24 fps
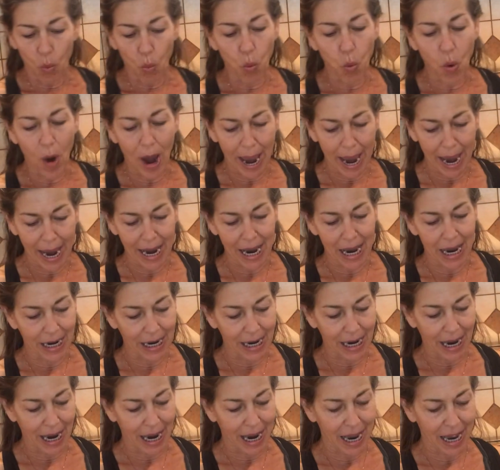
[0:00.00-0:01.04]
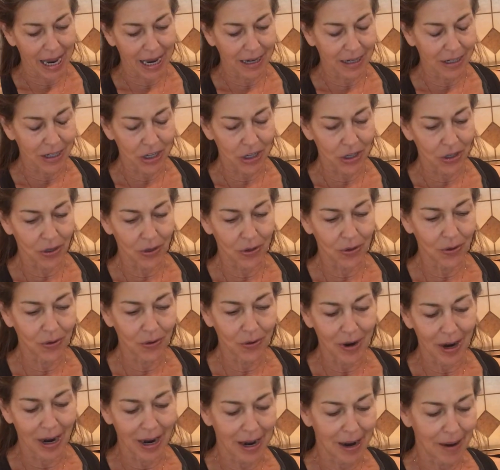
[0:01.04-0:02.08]
way again
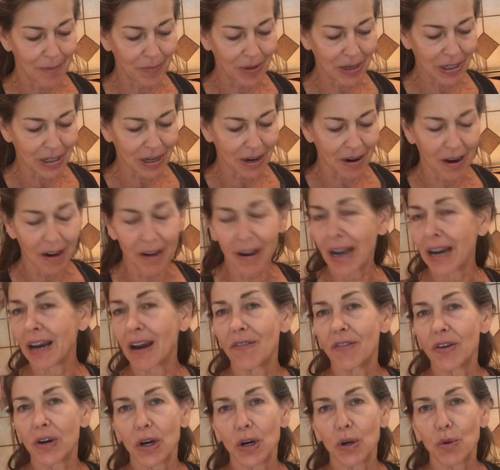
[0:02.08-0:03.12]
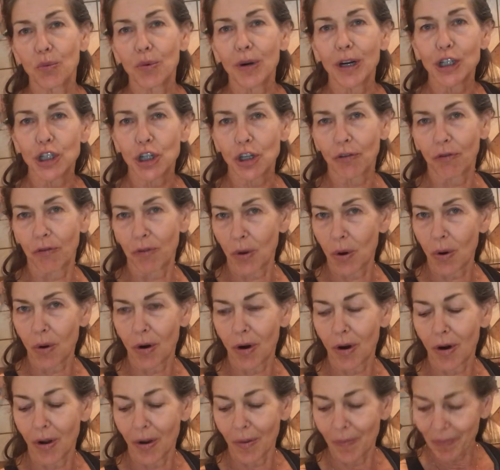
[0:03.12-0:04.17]
to it's like a very rich
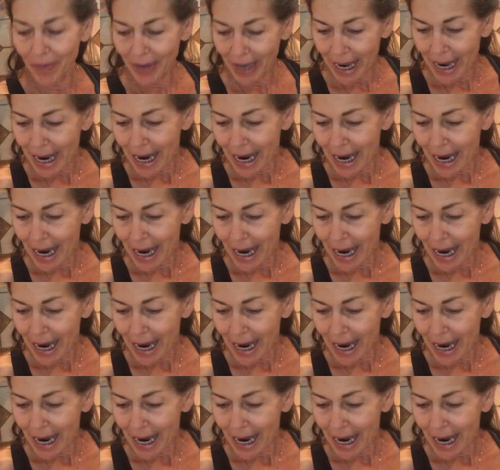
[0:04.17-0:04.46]
floral,